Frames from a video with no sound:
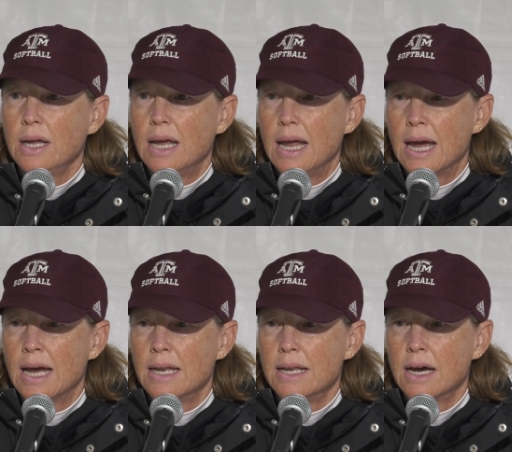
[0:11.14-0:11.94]

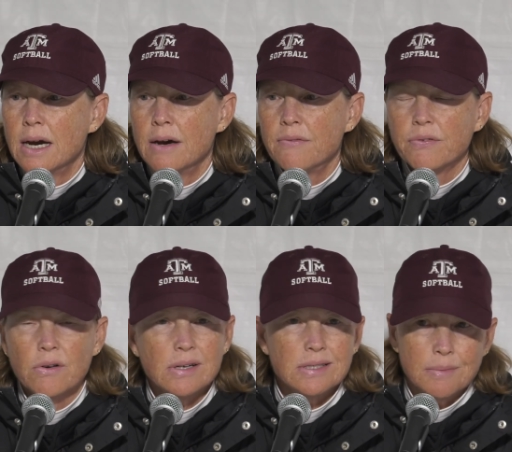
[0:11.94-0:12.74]
and uh,
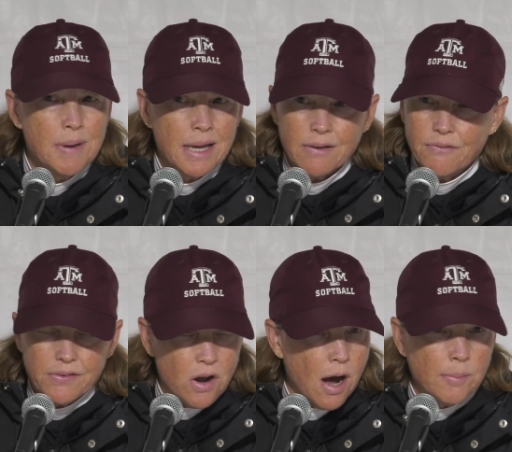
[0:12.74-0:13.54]
for us to make a
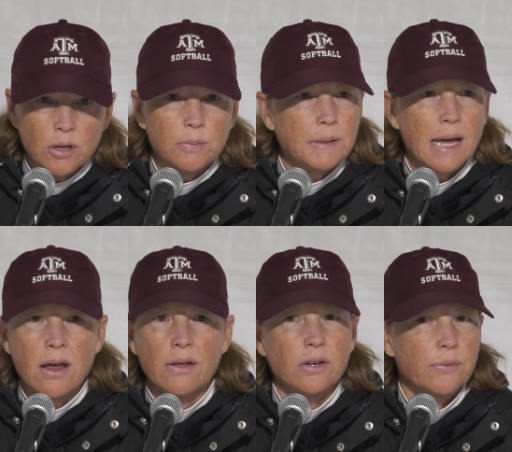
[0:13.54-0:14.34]
phenomenal play
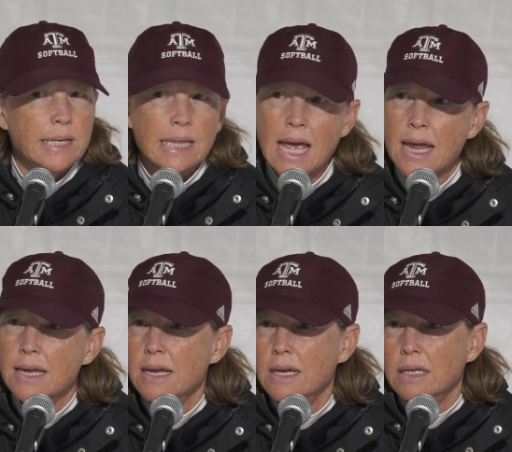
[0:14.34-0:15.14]
on the relay